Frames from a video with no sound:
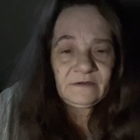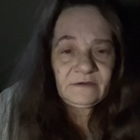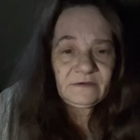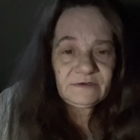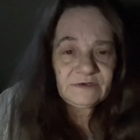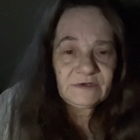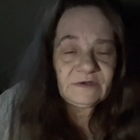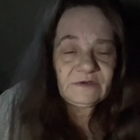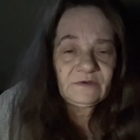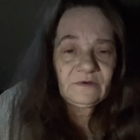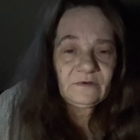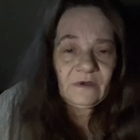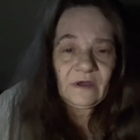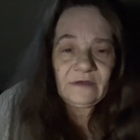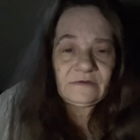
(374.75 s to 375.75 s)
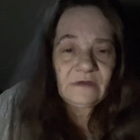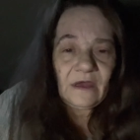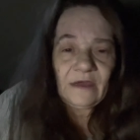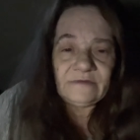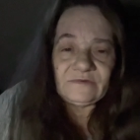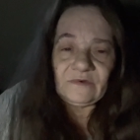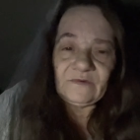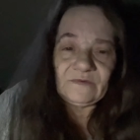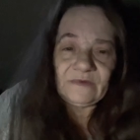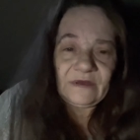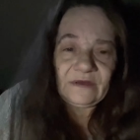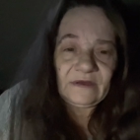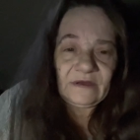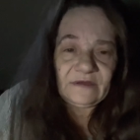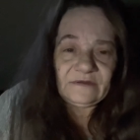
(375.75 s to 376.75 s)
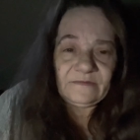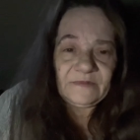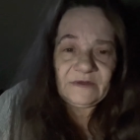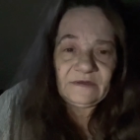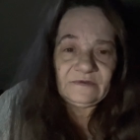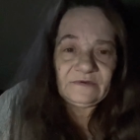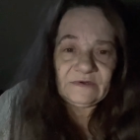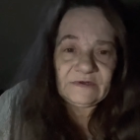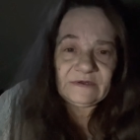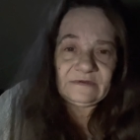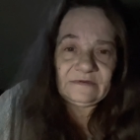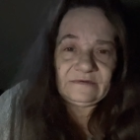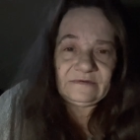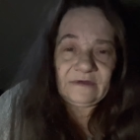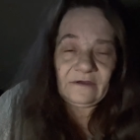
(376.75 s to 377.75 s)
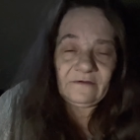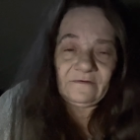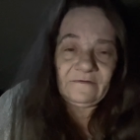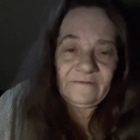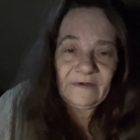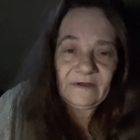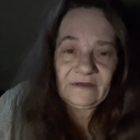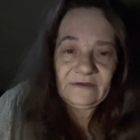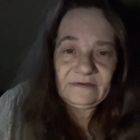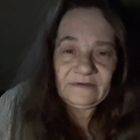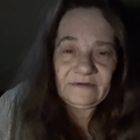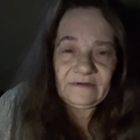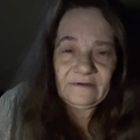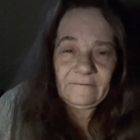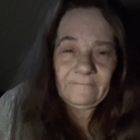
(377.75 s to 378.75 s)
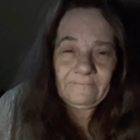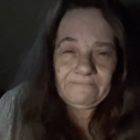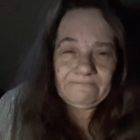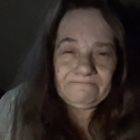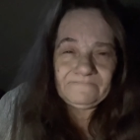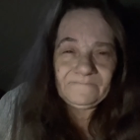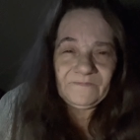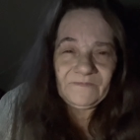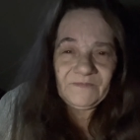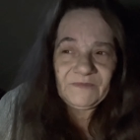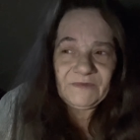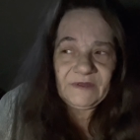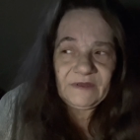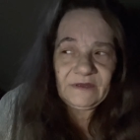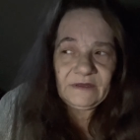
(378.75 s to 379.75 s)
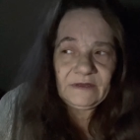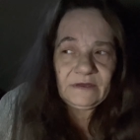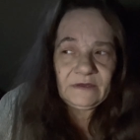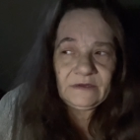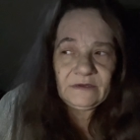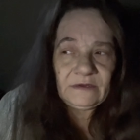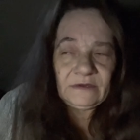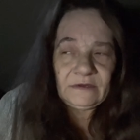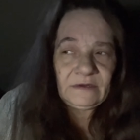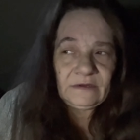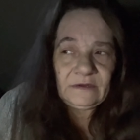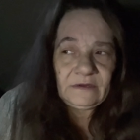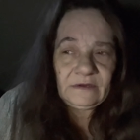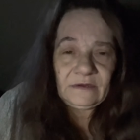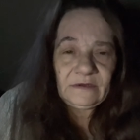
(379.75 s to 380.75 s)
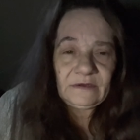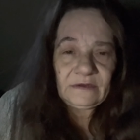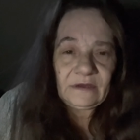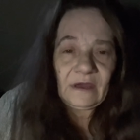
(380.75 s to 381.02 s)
she knew. I, I knew they had to be just terrified, you know. Hmm.